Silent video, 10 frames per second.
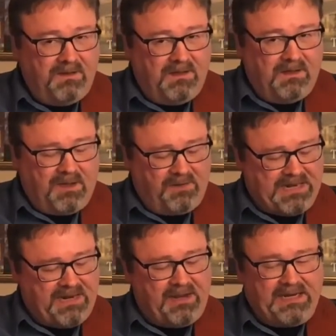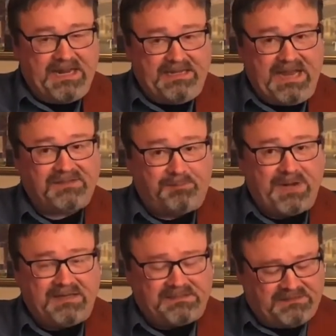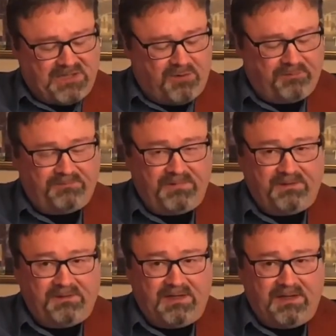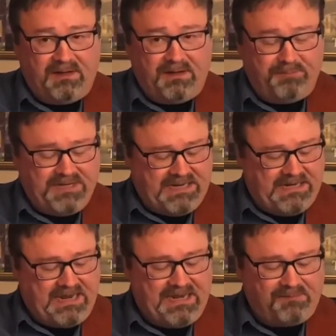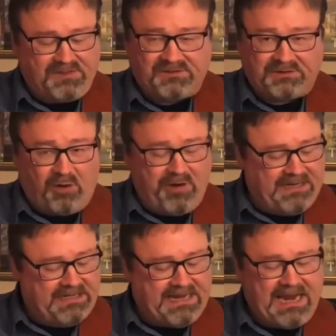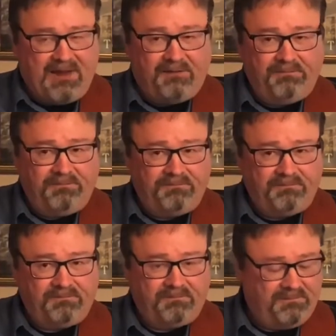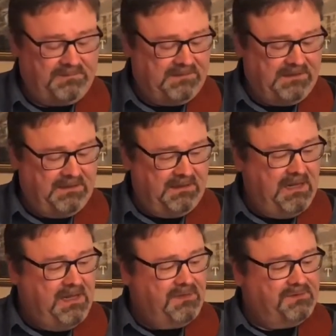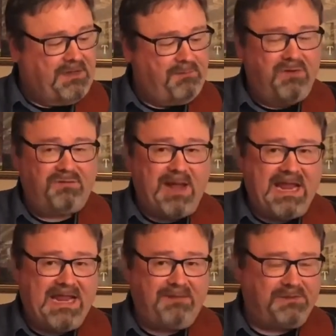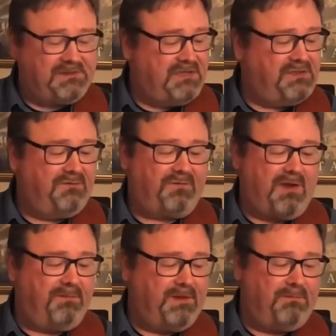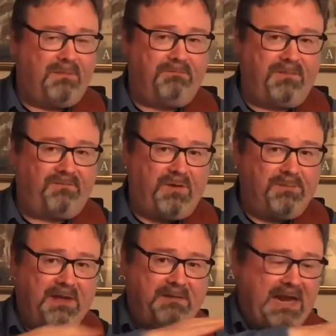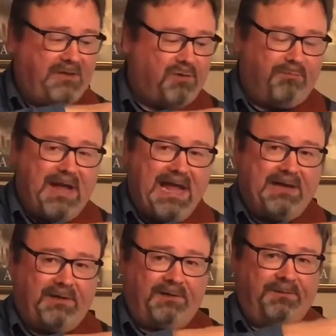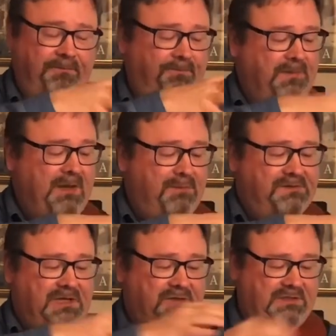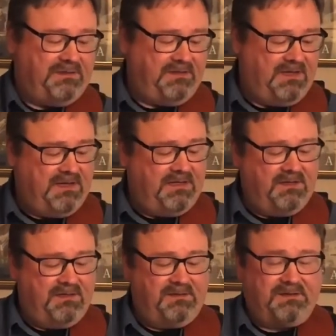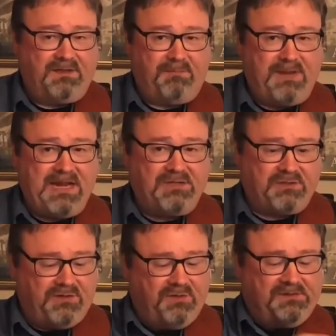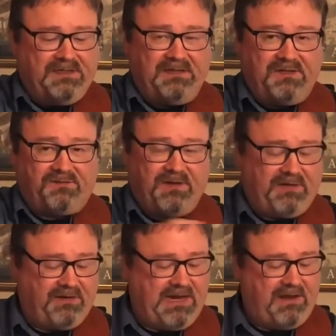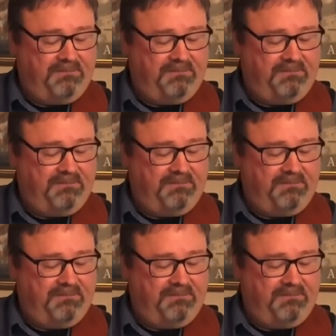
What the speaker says: Okay, again, that's a passing tone, a B, and I'm just slurring it down because I moved my hand position from the natural minor position to the major using this finger now.